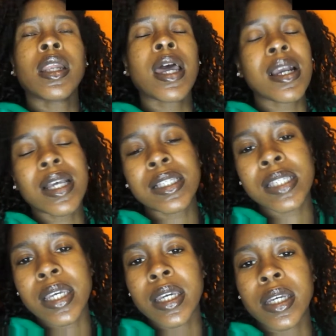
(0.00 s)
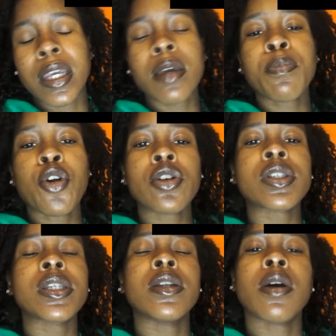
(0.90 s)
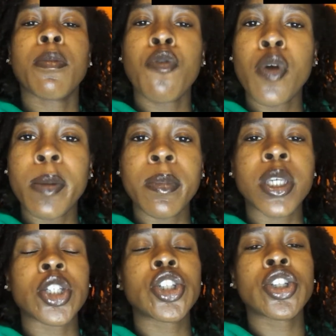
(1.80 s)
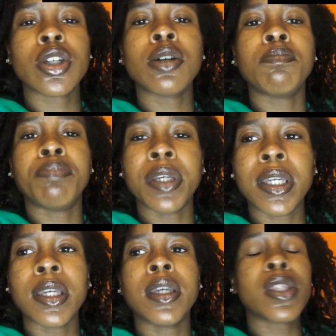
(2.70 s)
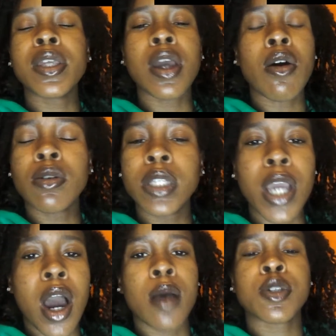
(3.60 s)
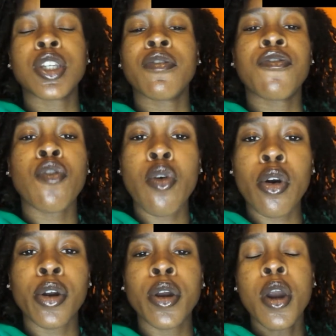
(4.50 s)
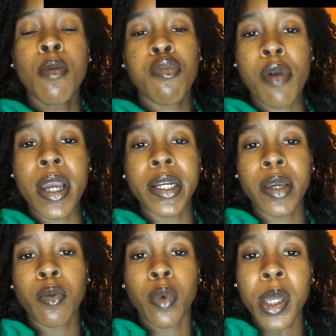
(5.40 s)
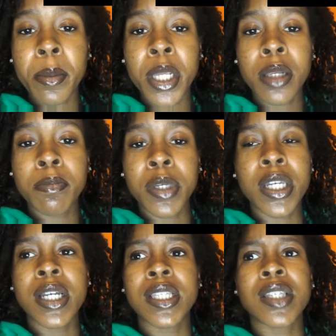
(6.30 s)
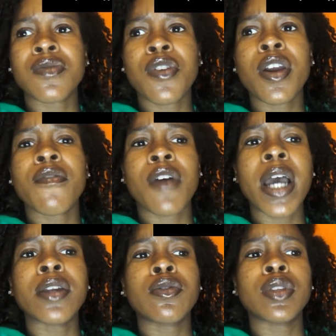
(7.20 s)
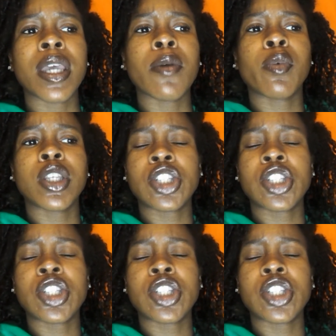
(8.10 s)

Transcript: Like I said, in-person appointments should be the only option for pregnant women, because it's very vital that we